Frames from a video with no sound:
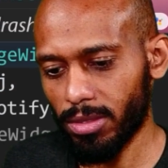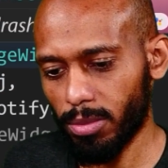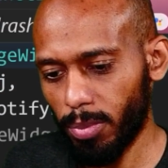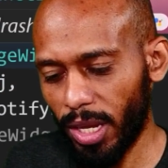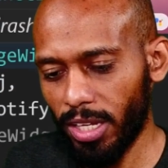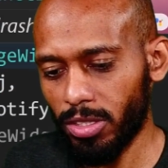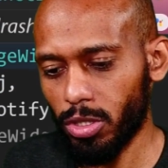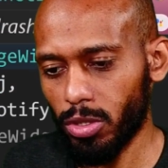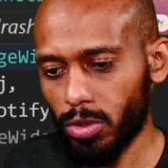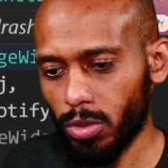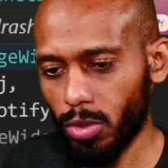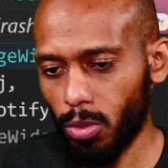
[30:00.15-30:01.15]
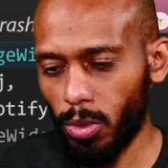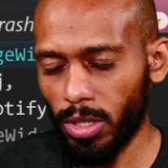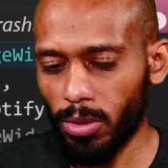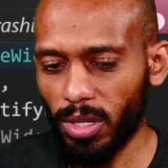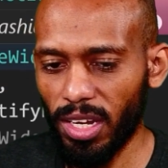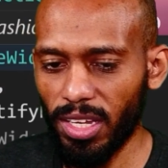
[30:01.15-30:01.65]
page. So when you
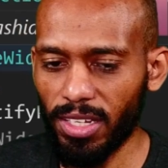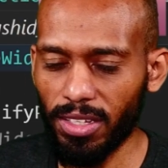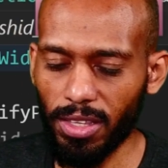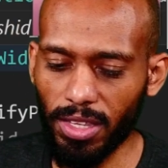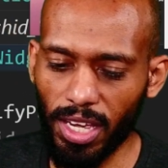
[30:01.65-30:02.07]
click the